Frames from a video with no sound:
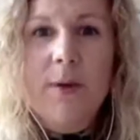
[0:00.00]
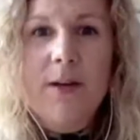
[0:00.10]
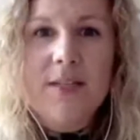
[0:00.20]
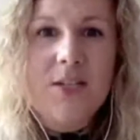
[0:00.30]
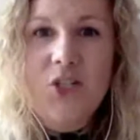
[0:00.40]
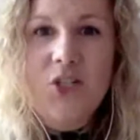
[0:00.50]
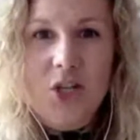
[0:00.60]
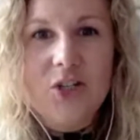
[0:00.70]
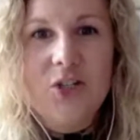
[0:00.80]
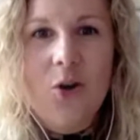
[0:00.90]
because it's
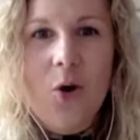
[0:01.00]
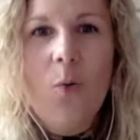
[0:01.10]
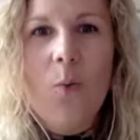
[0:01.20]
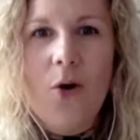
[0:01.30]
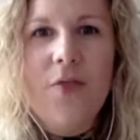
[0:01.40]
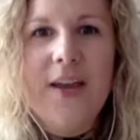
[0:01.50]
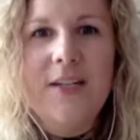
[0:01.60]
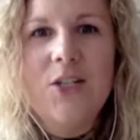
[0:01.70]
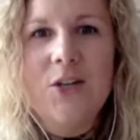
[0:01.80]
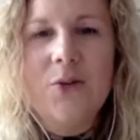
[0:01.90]
just not what they do.